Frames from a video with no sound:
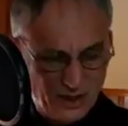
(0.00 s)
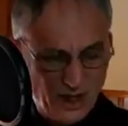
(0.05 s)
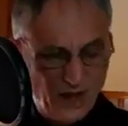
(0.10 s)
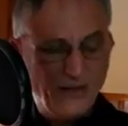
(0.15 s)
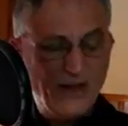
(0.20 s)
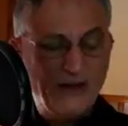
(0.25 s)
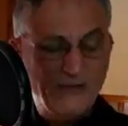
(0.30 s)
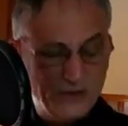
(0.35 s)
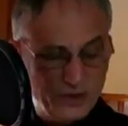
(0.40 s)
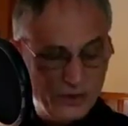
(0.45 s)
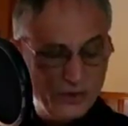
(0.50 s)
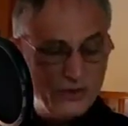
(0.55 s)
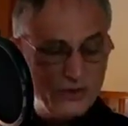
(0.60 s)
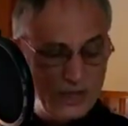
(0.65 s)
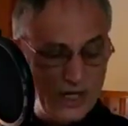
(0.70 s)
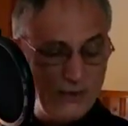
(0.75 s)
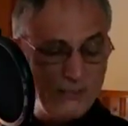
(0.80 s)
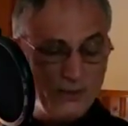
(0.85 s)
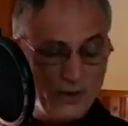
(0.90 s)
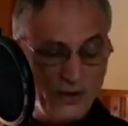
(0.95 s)
Oh, they have a new
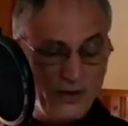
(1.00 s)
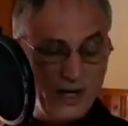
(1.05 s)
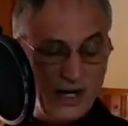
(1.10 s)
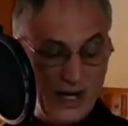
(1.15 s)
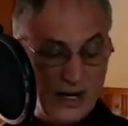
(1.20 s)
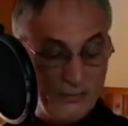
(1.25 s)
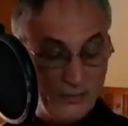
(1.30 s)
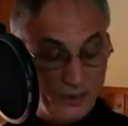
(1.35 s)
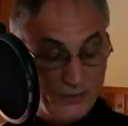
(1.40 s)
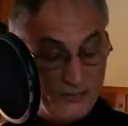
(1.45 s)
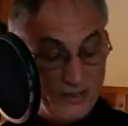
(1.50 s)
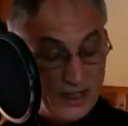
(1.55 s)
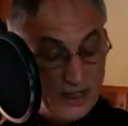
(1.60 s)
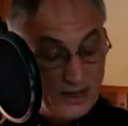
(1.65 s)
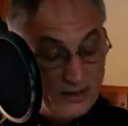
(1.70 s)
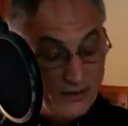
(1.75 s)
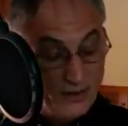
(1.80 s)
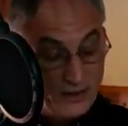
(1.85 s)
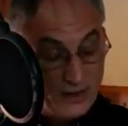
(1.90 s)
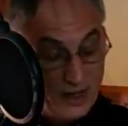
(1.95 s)
temporary April
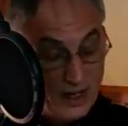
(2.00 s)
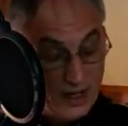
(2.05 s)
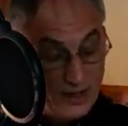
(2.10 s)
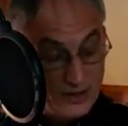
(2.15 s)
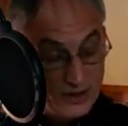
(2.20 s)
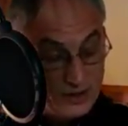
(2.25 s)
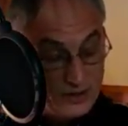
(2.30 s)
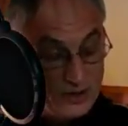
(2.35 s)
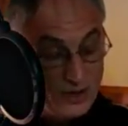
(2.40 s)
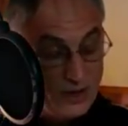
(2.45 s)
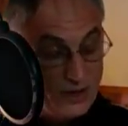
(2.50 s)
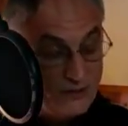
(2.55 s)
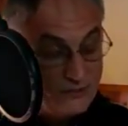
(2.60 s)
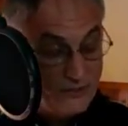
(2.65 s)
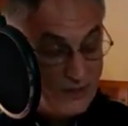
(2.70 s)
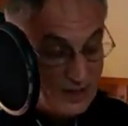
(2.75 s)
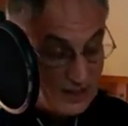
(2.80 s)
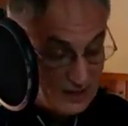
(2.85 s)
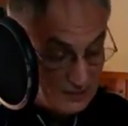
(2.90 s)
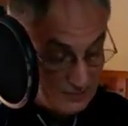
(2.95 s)
meeting location, so you can
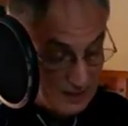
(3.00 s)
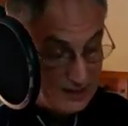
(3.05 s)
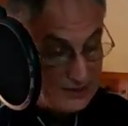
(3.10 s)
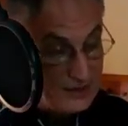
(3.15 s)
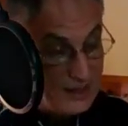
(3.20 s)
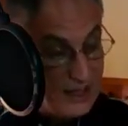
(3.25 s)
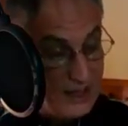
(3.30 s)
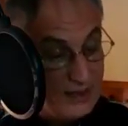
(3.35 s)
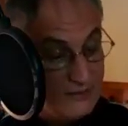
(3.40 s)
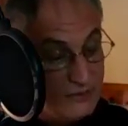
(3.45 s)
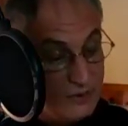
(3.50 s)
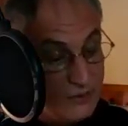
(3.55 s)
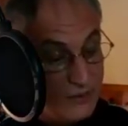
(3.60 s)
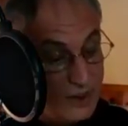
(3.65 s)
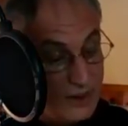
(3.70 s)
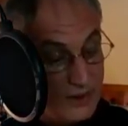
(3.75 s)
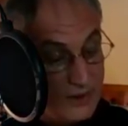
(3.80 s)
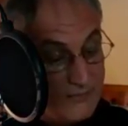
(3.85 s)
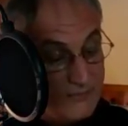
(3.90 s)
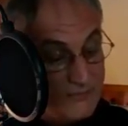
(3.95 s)
find out about that if
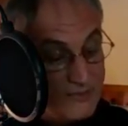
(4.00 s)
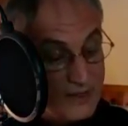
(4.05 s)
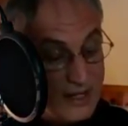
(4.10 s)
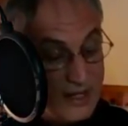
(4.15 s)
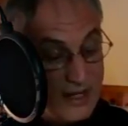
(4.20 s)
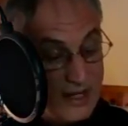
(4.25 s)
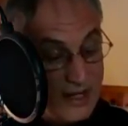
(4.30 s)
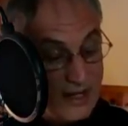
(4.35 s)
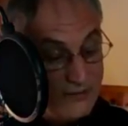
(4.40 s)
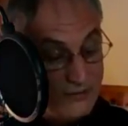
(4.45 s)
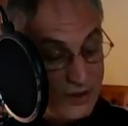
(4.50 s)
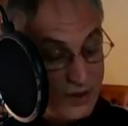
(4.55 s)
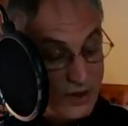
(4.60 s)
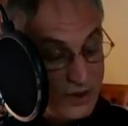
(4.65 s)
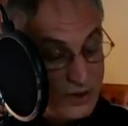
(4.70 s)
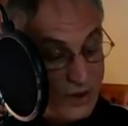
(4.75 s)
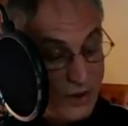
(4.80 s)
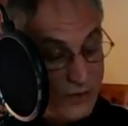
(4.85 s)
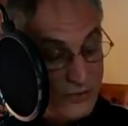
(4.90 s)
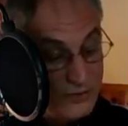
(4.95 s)
if you're a
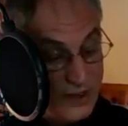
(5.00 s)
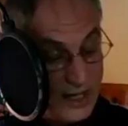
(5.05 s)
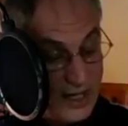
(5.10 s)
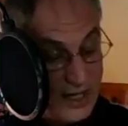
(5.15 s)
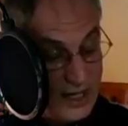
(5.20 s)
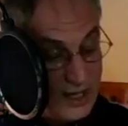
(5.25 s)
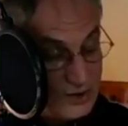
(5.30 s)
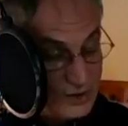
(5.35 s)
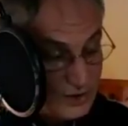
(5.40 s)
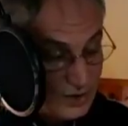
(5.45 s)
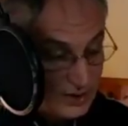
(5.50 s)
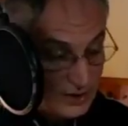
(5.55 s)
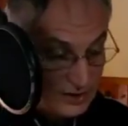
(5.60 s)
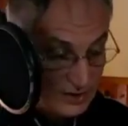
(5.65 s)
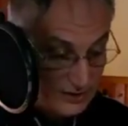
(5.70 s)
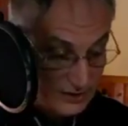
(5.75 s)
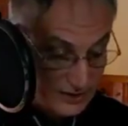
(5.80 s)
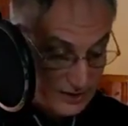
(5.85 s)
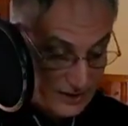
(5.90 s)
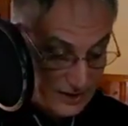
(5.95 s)
Golden Ager.
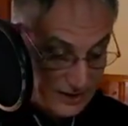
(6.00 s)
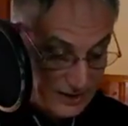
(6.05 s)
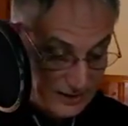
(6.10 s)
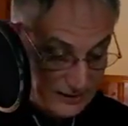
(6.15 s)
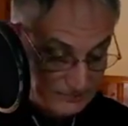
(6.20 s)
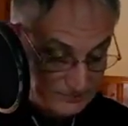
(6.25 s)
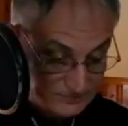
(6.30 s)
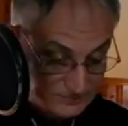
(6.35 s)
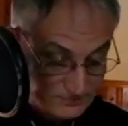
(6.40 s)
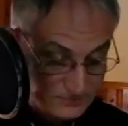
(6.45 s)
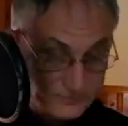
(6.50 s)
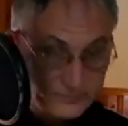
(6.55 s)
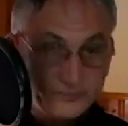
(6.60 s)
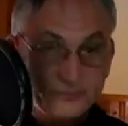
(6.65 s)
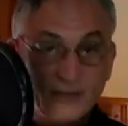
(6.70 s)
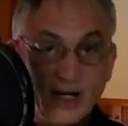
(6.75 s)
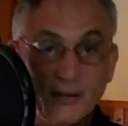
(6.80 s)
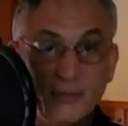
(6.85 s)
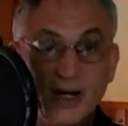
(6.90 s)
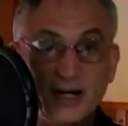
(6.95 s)
Okay,
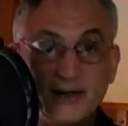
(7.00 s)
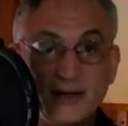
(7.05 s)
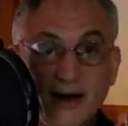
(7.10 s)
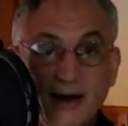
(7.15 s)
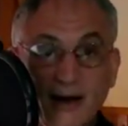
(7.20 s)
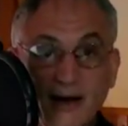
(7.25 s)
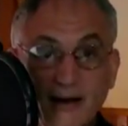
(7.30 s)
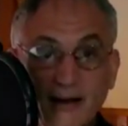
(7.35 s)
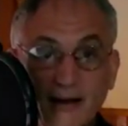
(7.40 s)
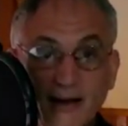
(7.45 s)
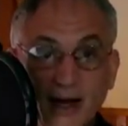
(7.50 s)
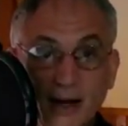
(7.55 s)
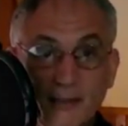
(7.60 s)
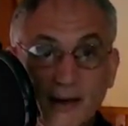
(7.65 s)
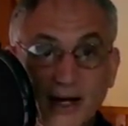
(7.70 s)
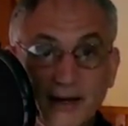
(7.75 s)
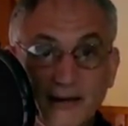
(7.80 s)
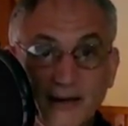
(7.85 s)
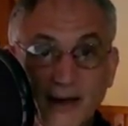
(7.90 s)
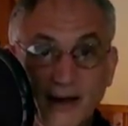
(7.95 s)
how about
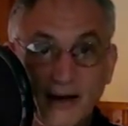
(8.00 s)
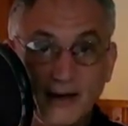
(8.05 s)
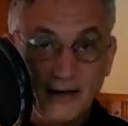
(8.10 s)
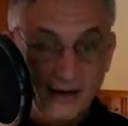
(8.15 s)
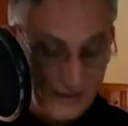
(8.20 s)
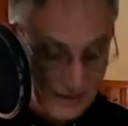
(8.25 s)
that?